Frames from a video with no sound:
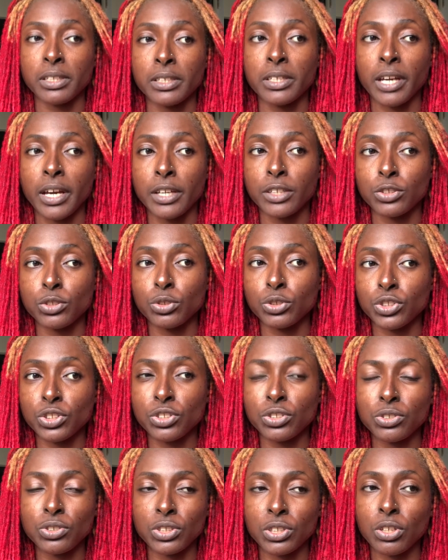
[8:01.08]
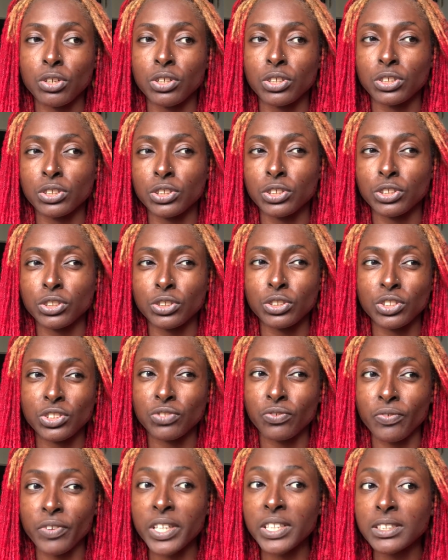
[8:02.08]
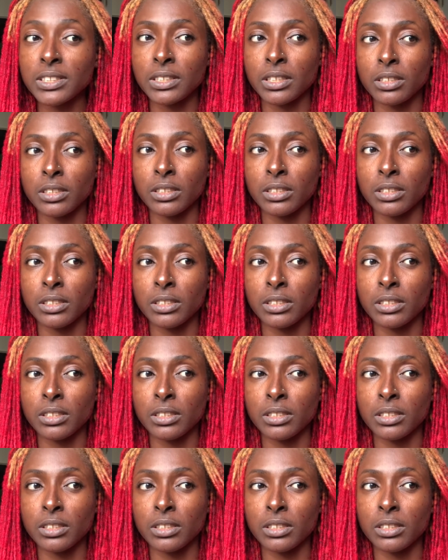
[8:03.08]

dye. So just use a conditioner. Just rinse